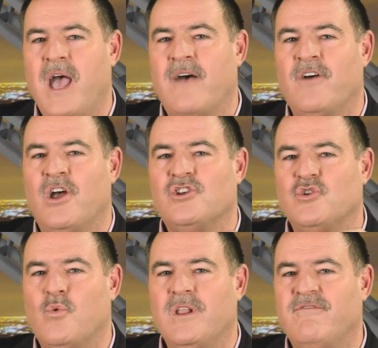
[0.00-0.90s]
have
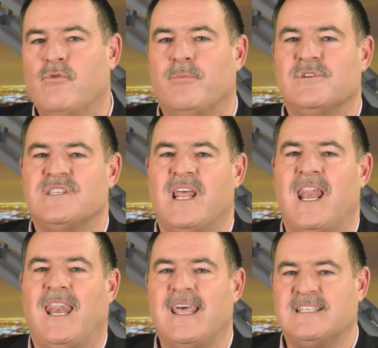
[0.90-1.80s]
24%
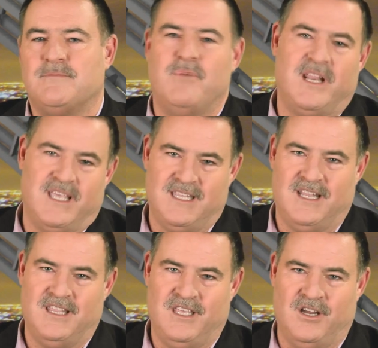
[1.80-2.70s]
less money at the
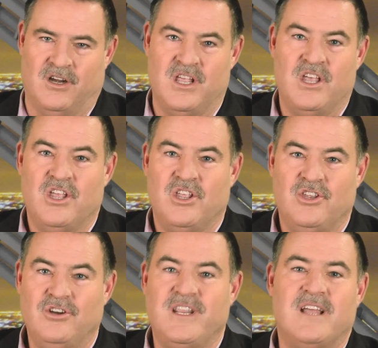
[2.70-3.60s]
end of the year.
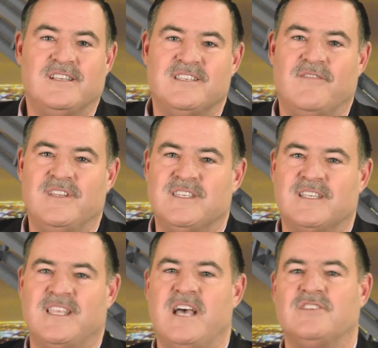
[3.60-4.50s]
You're down to
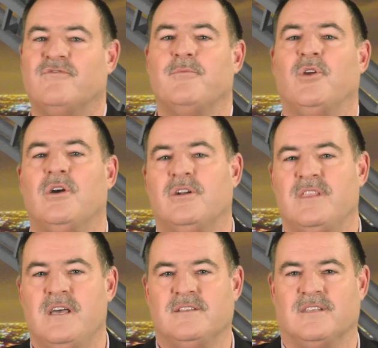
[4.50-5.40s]
76,000 from your
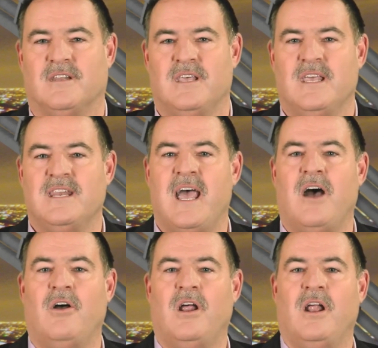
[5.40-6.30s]
100,000.
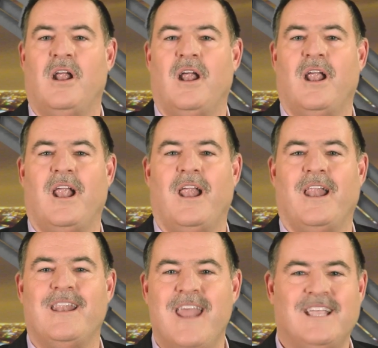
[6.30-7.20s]
Now,
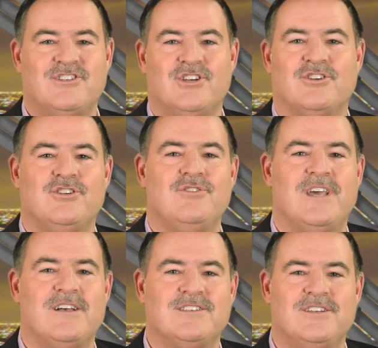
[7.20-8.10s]
next year,
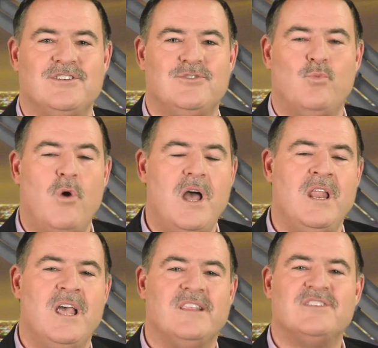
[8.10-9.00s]

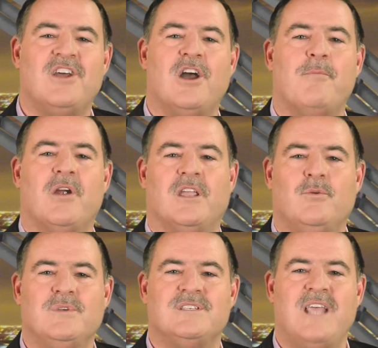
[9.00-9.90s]
2001, the stock market
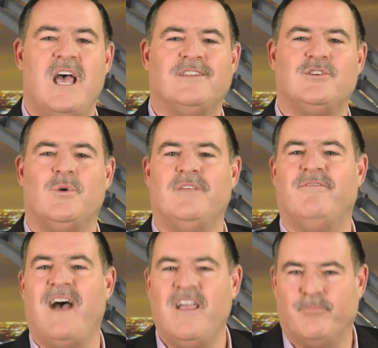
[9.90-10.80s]
was down
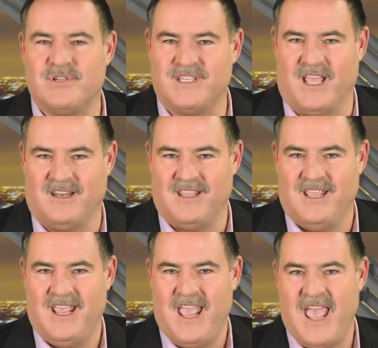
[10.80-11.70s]
25%.
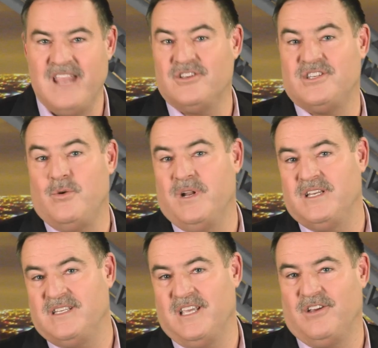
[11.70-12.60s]
And you still wanted
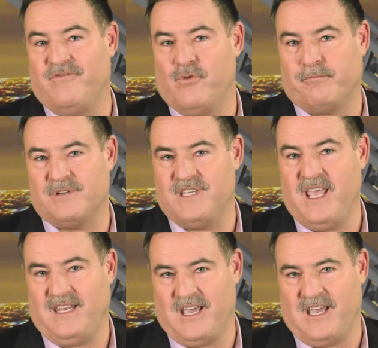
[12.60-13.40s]
to take your 4%